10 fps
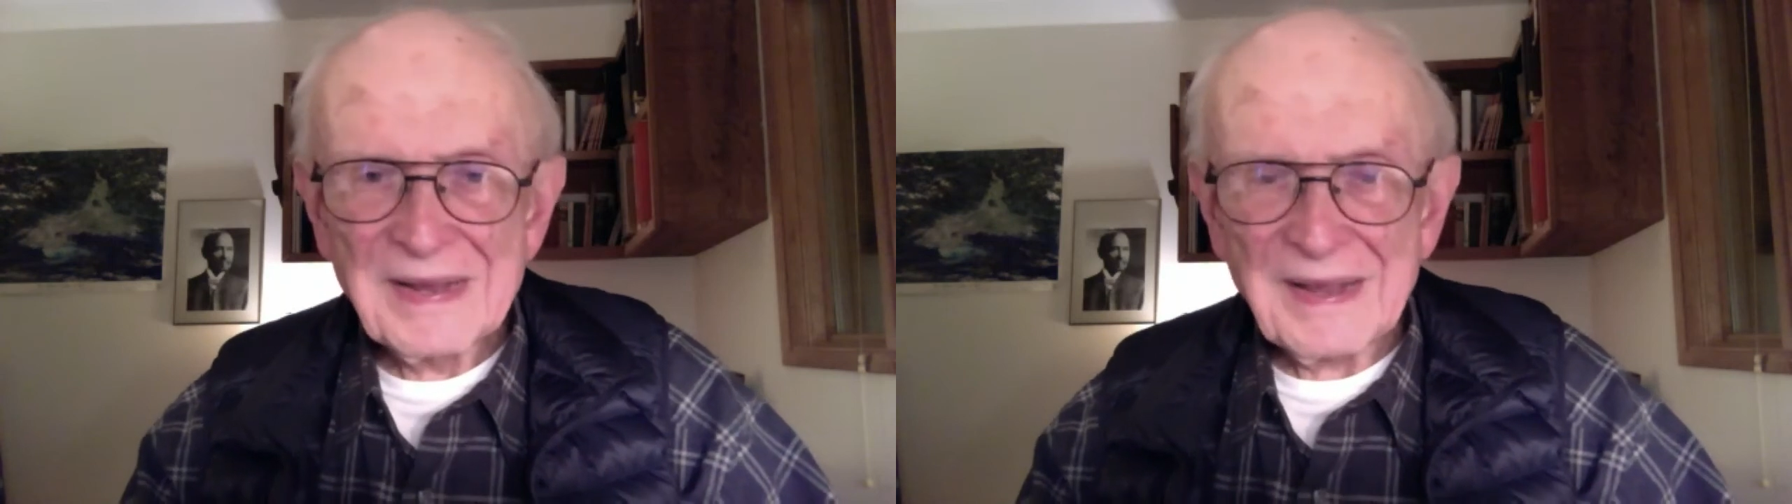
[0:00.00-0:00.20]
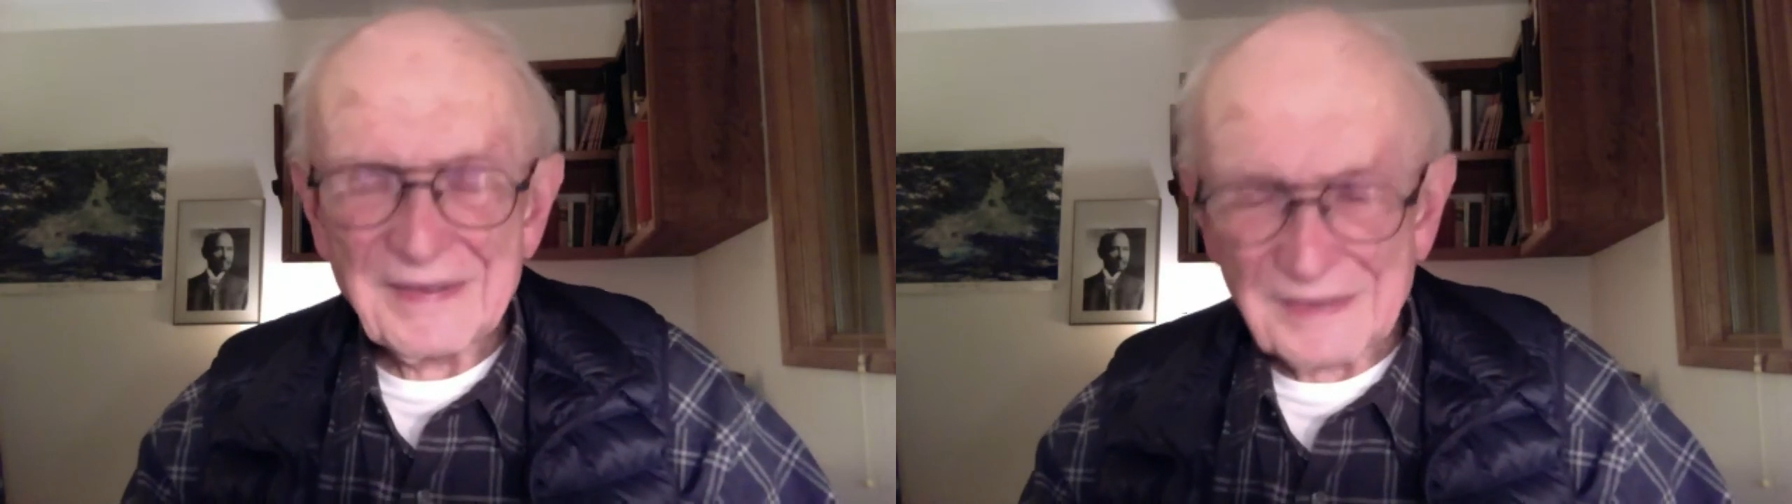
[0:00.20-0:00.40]

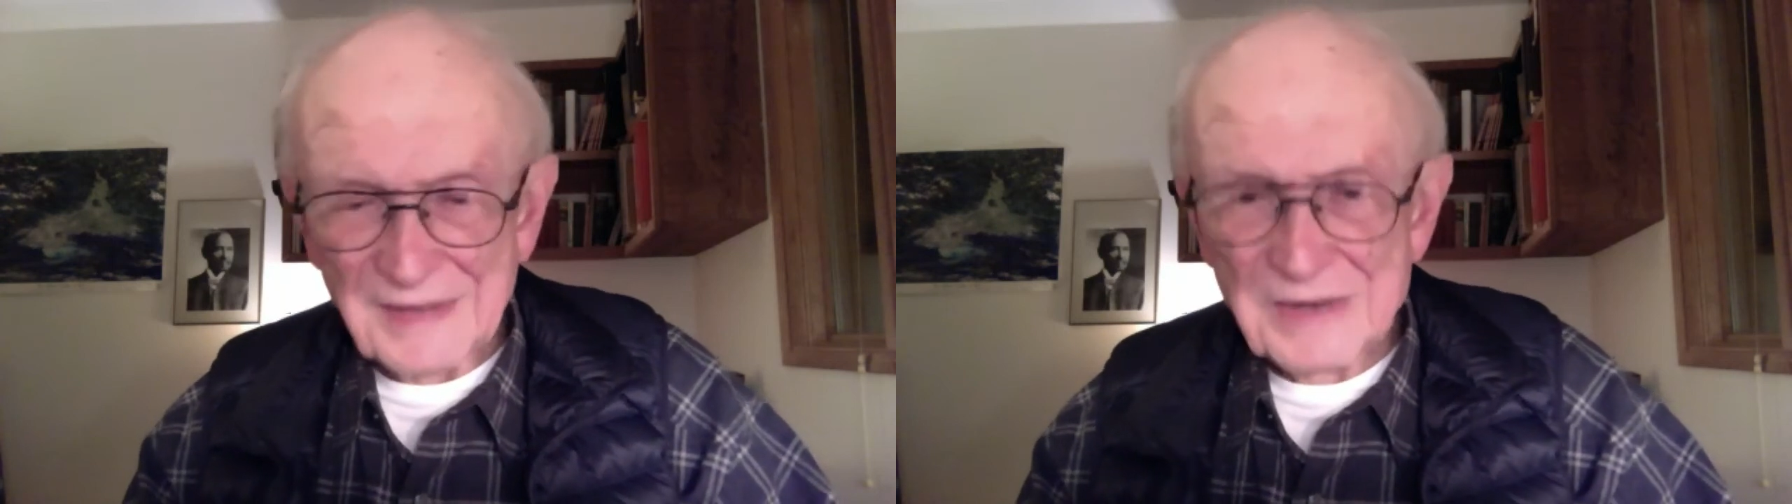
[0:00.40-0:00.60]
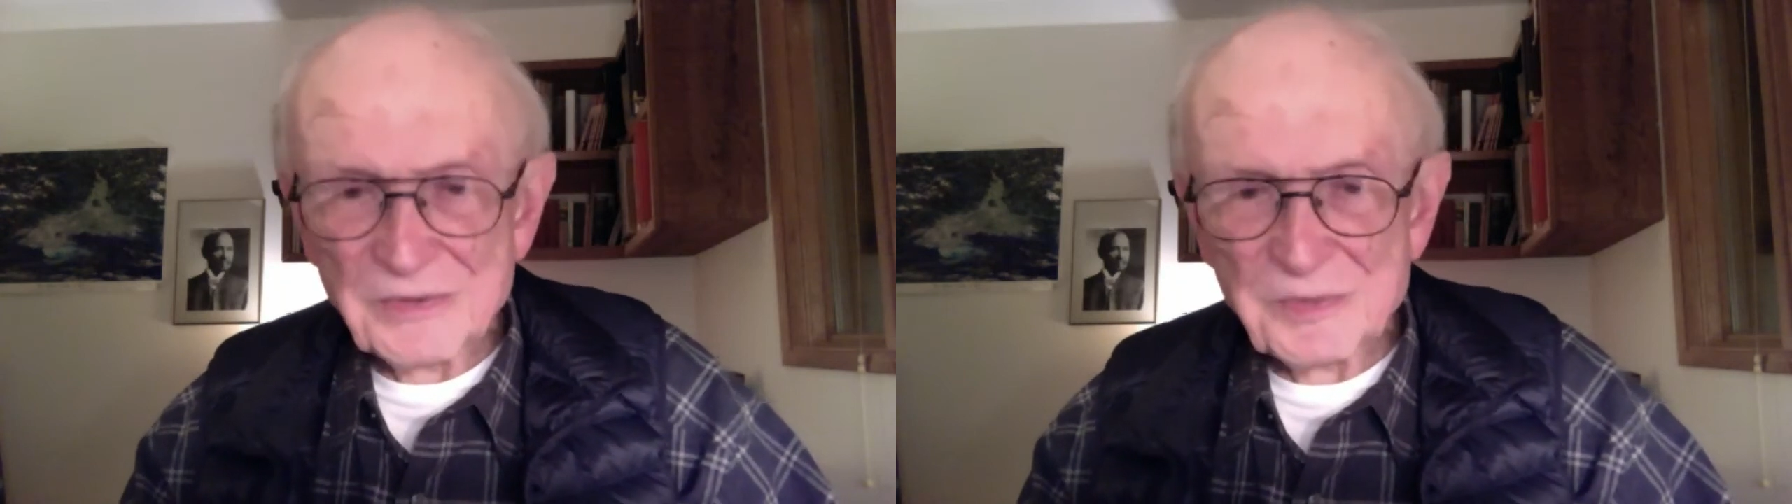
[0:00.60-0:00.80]
And the
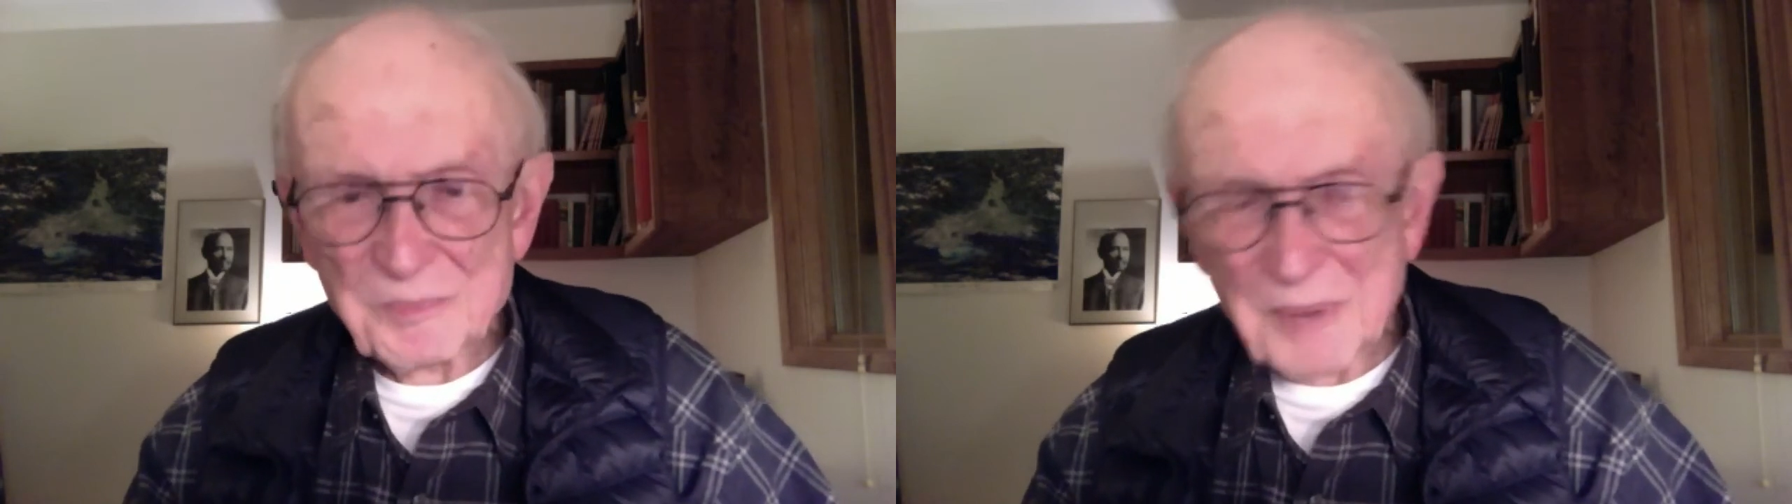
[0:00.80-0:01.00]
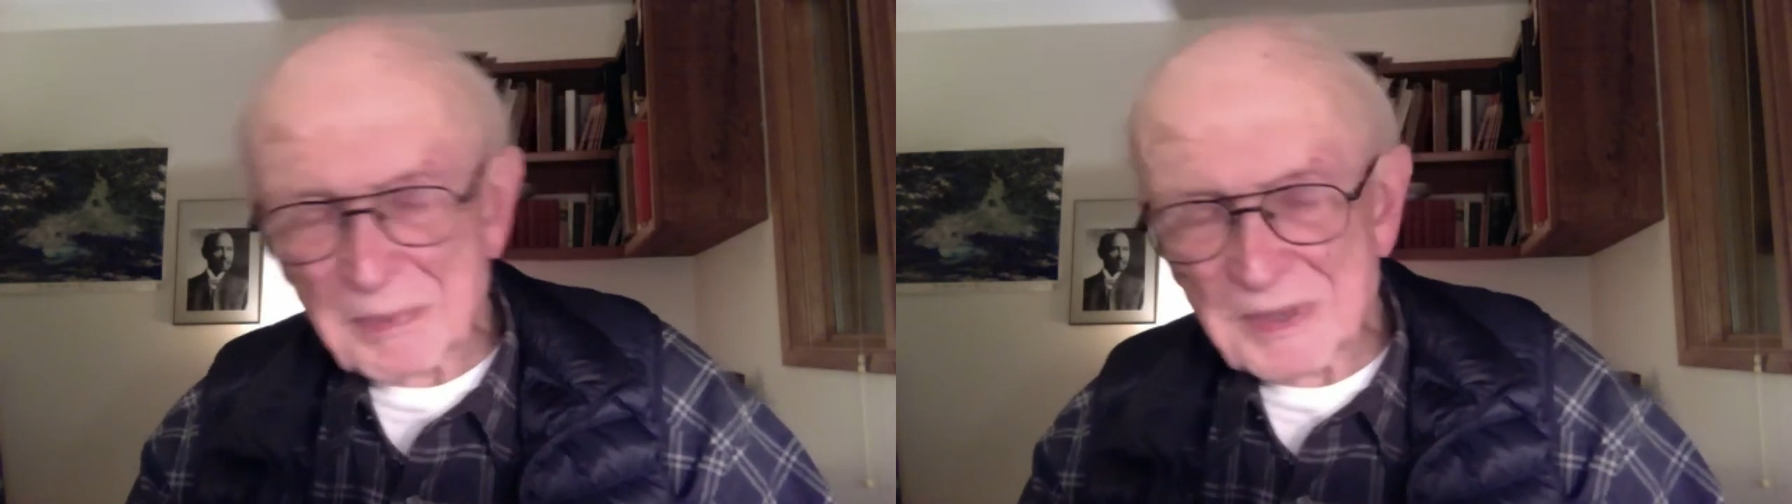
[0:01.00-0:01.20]
letter was
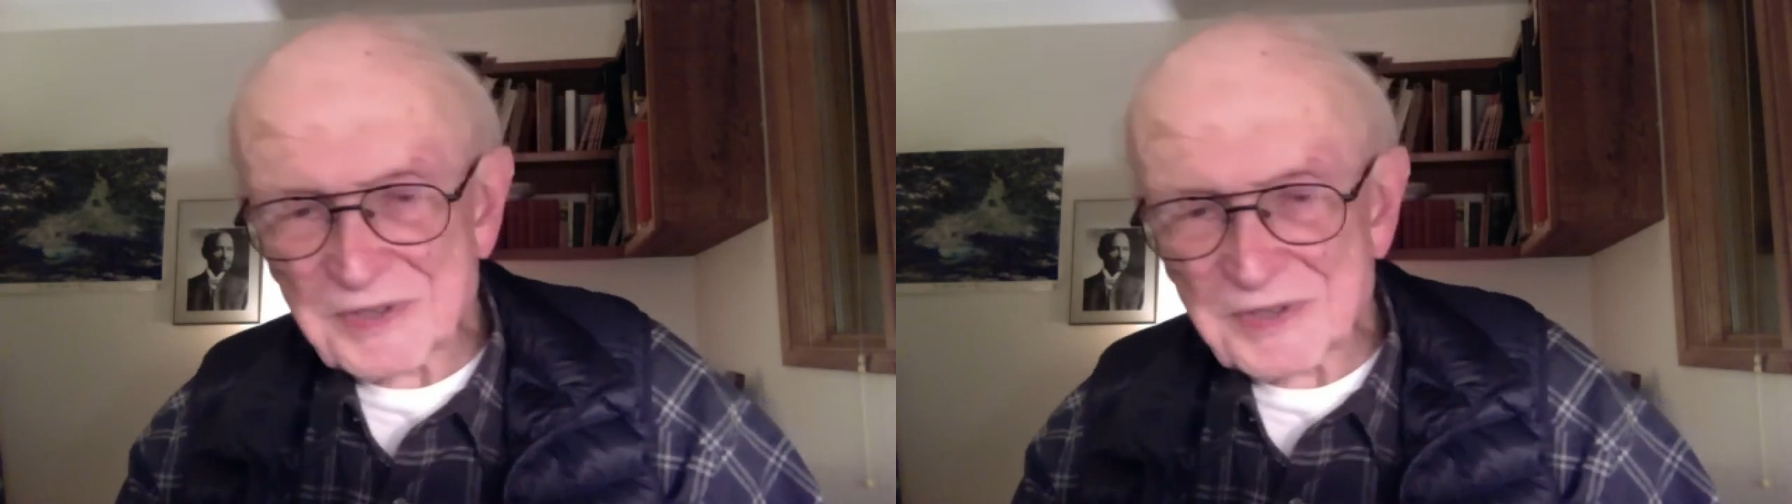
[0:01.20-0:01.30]
published